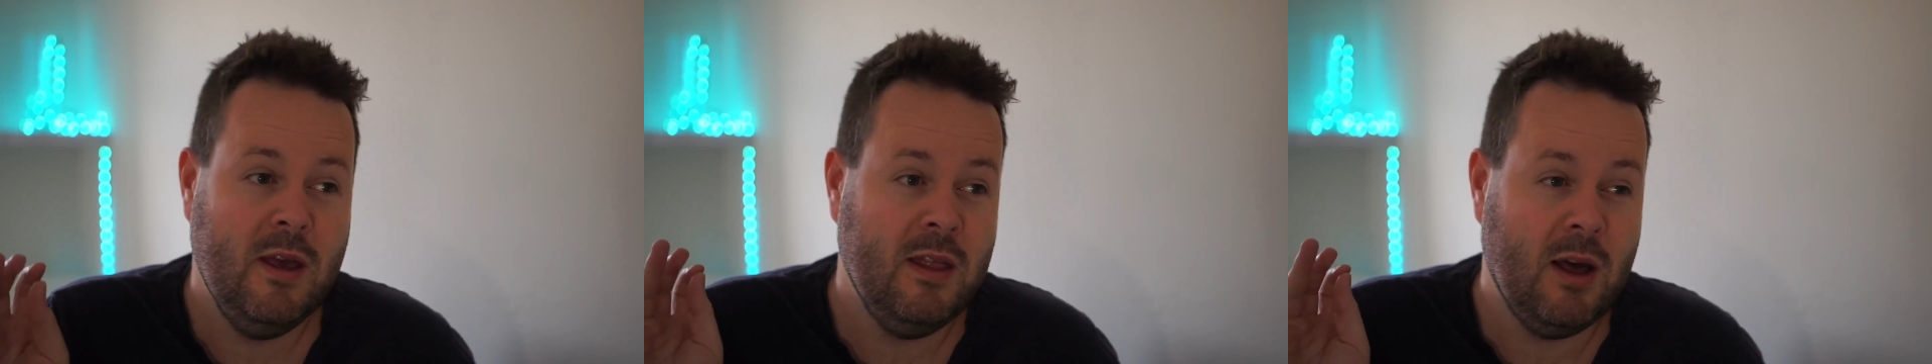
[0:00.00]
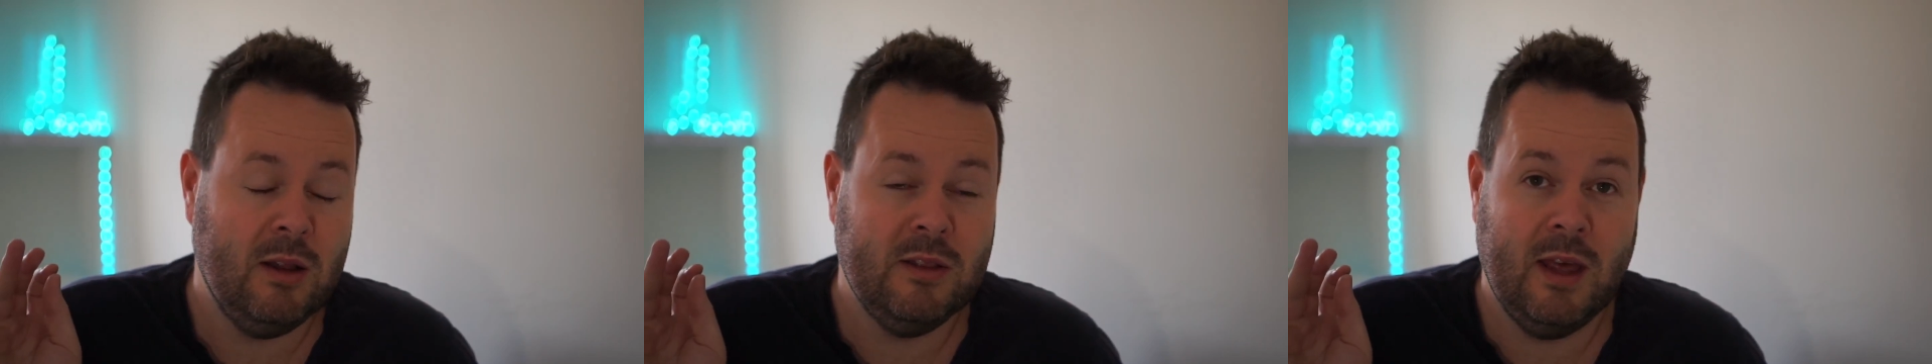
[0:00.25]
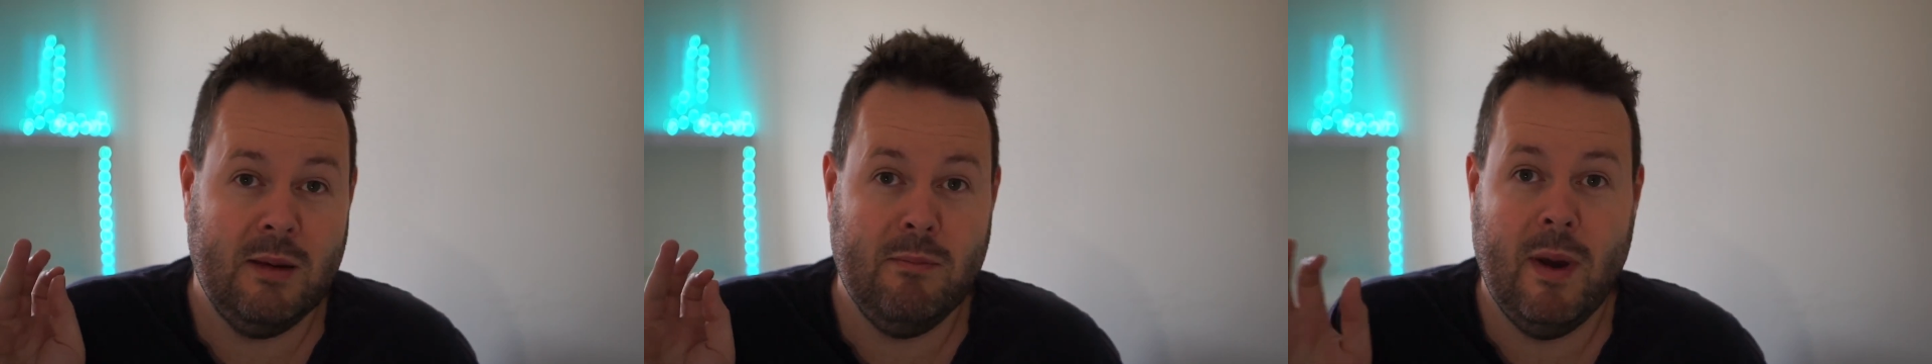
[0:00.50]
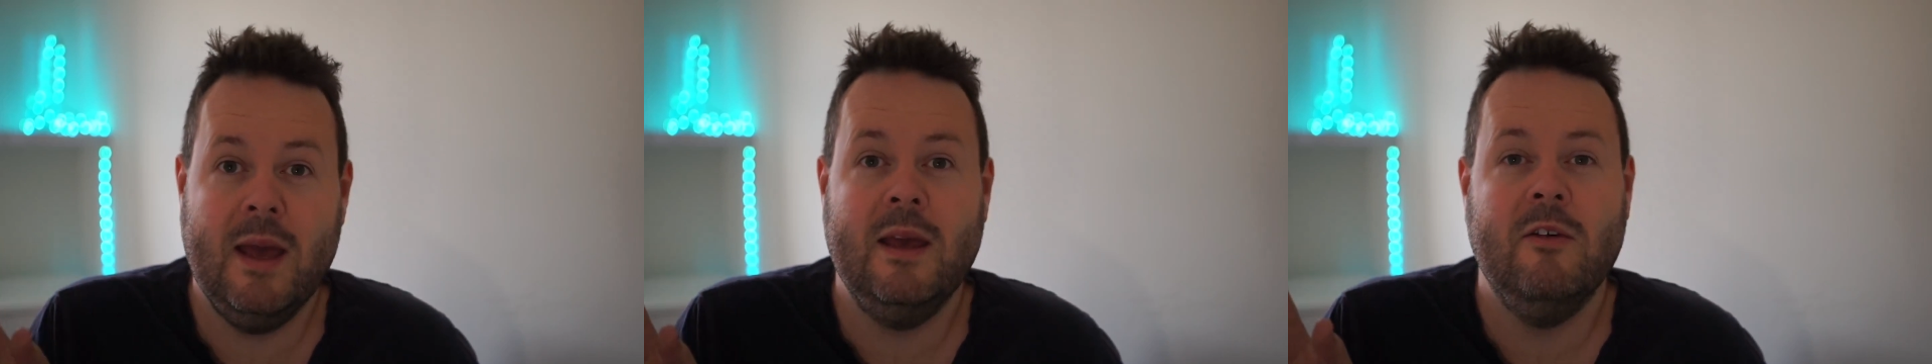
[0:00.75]
that they
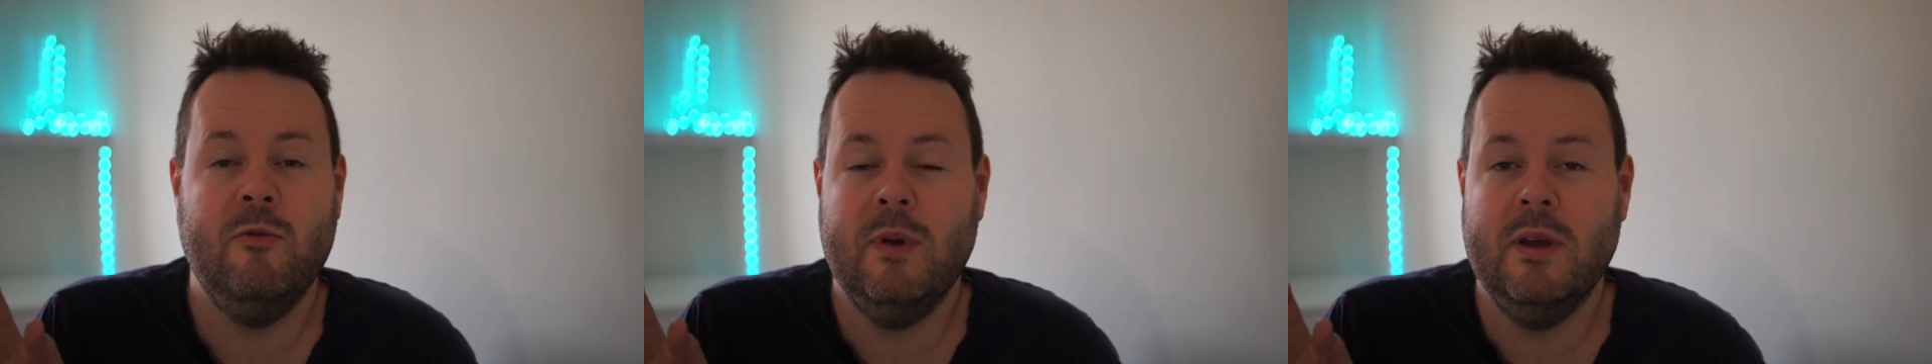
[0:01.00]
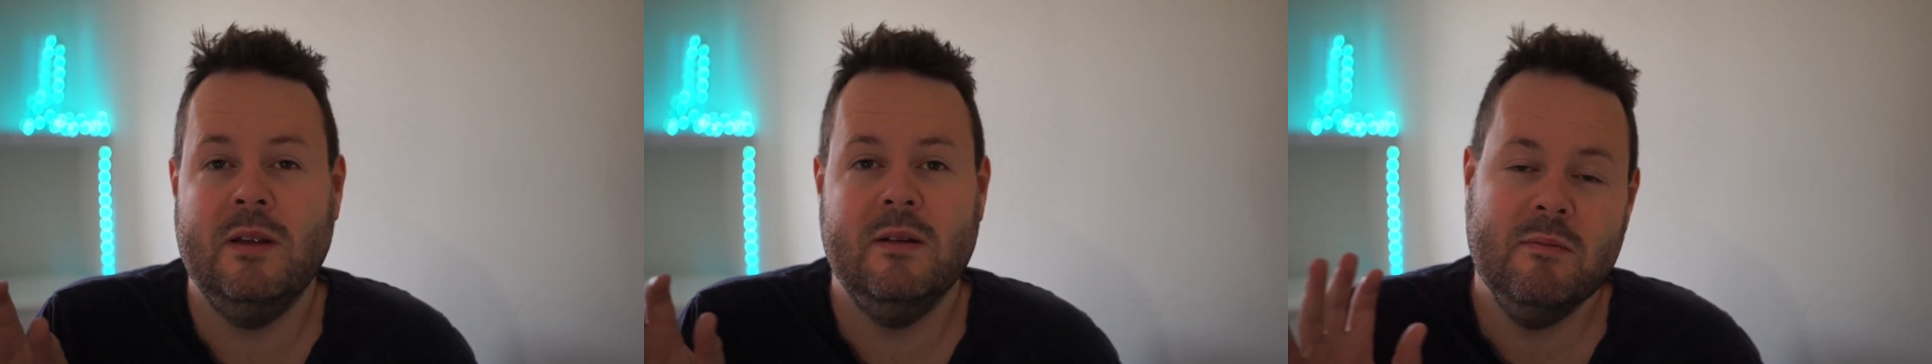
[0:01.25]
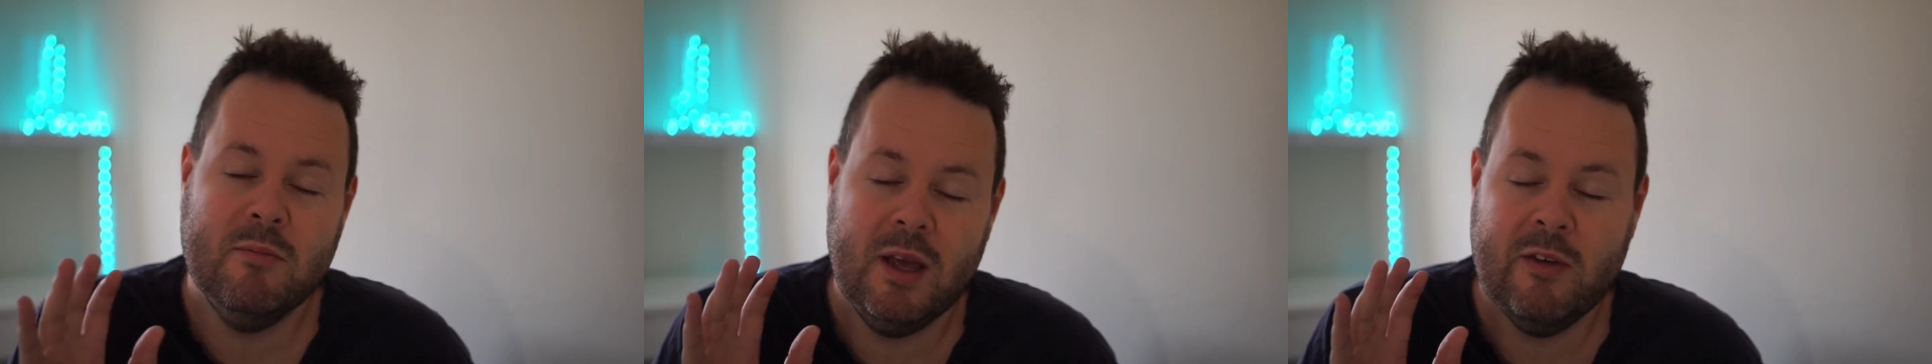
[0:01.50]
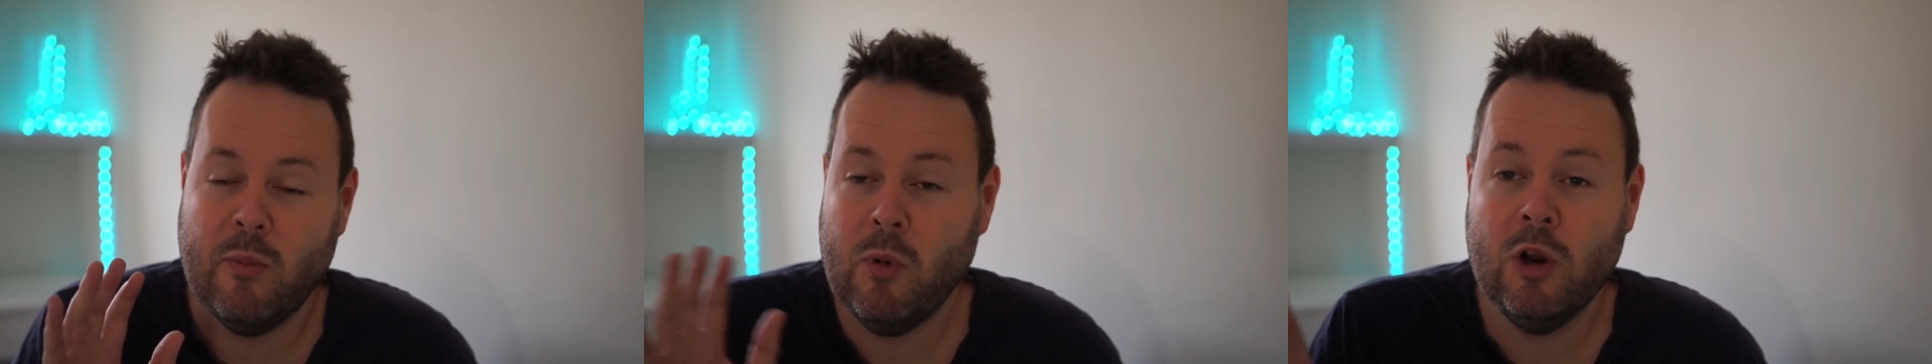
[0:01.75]
may have been
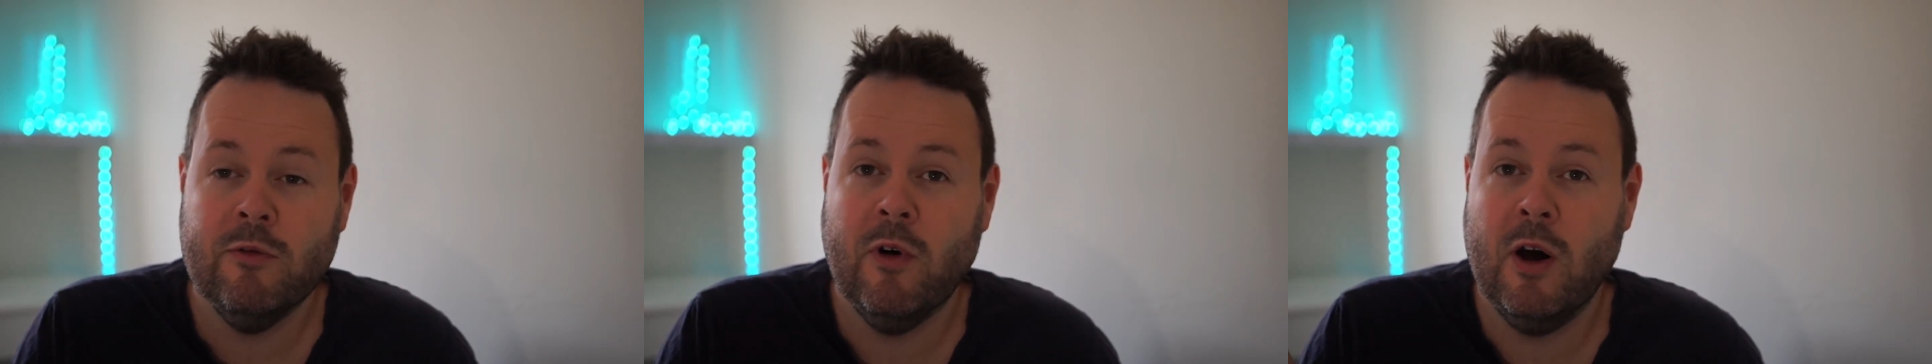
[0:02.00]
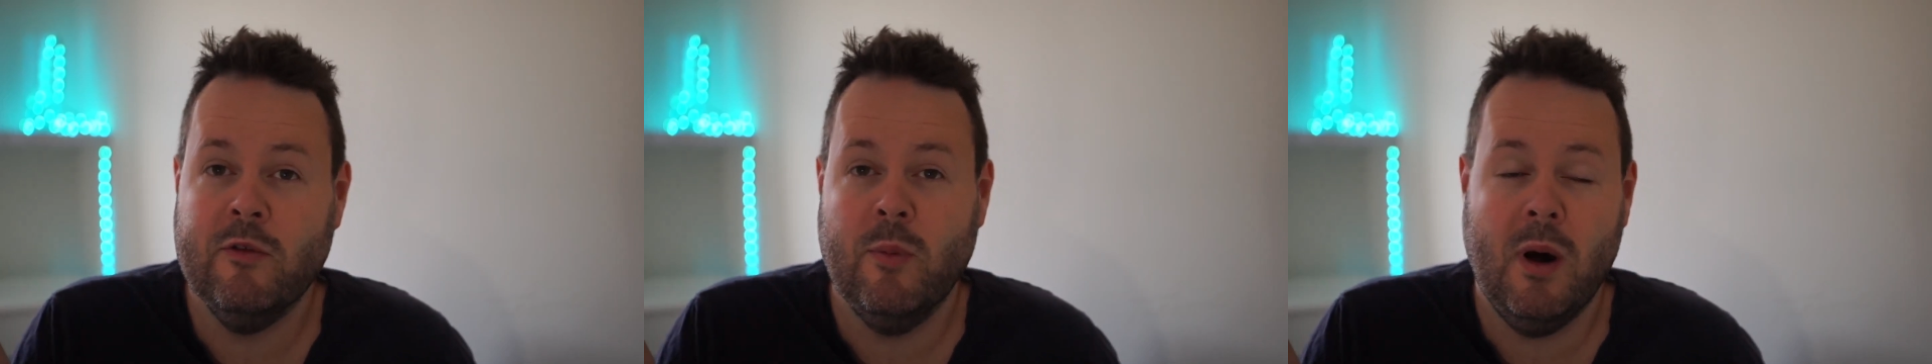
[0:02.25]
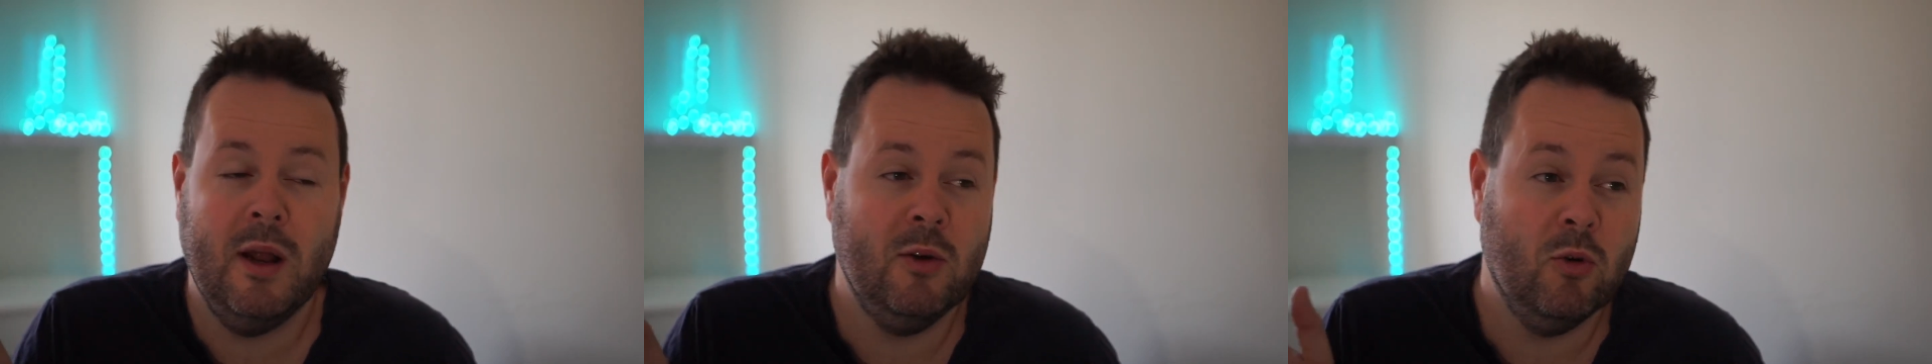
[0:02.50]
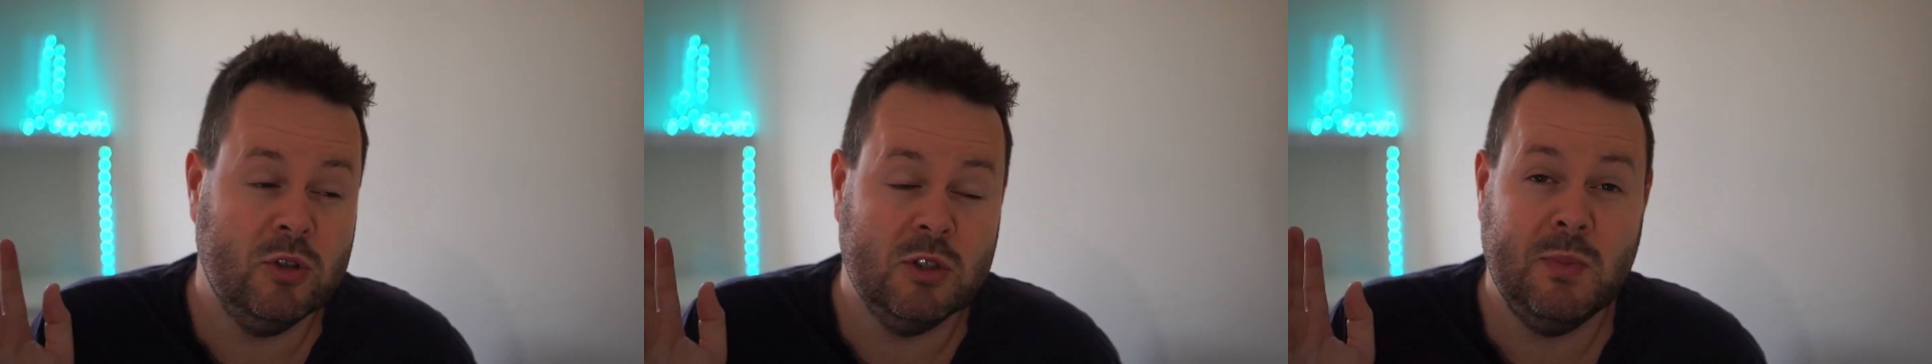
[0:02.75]
either modified for mining
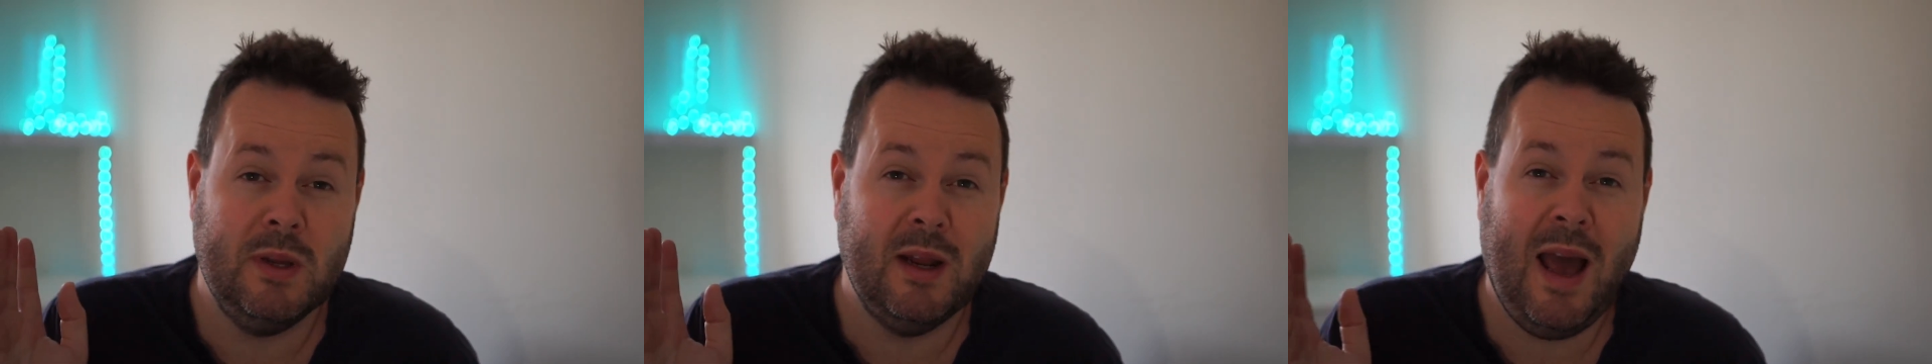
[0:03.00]
or just been